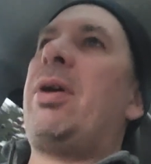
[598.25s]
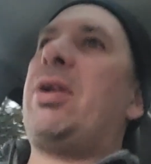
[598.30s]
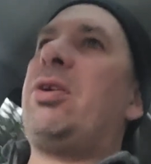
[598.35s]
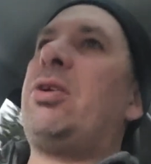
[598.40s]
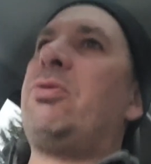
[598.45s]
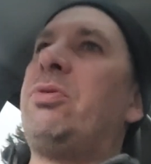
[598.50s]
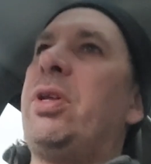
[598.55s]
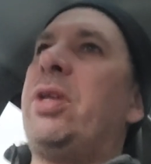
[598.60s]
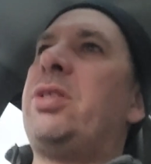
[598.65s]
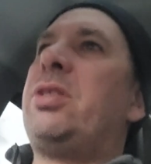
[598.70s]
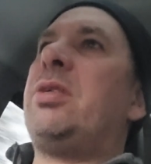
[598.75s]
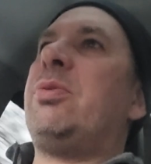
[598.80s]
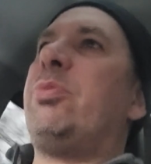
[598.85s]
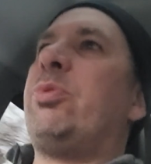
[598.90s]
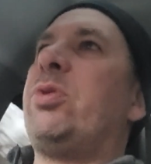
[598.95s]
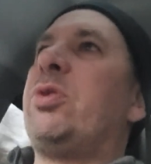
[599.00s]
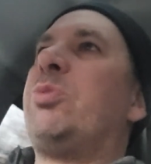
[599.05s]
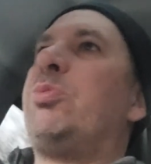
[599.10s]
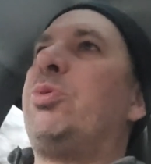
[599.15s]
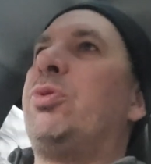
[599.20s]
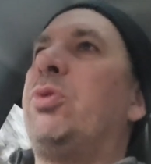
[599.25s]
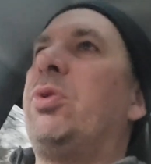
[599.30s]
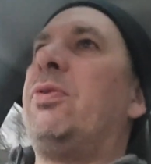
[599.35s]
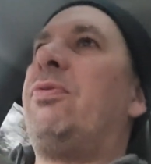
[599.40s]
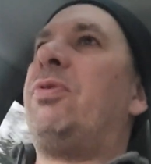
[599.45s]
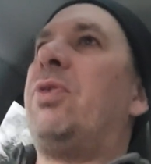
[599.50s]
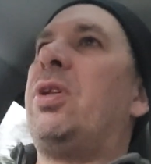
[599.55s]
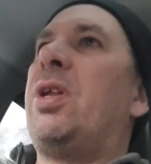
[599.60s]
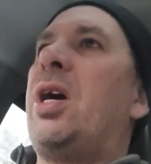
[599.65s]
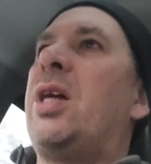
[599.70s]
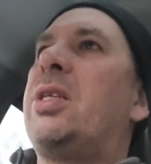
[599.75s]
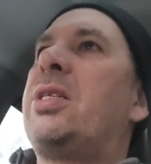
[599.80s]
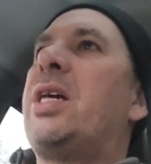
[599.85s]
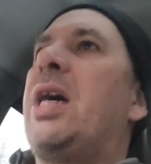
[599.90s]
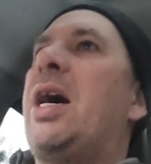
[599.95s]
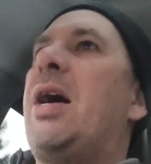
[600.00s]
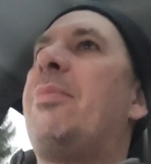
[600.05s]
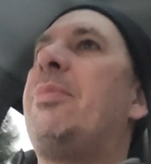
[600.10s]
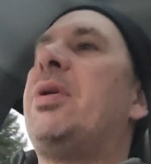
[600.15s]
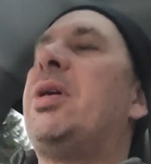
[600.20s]
had a good relationship with this brewery for a long
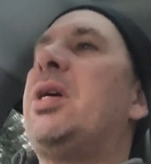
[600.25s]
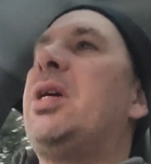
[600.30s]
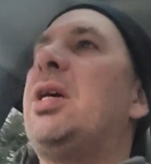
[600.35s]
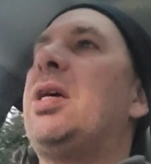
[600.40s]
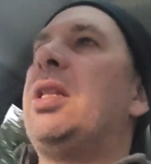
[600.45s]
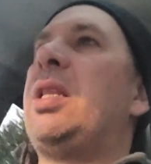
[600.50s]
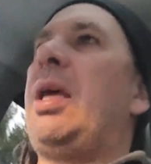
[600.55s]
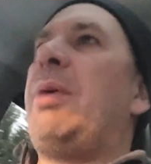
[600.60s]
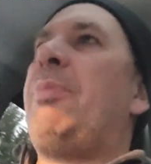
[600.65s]
time.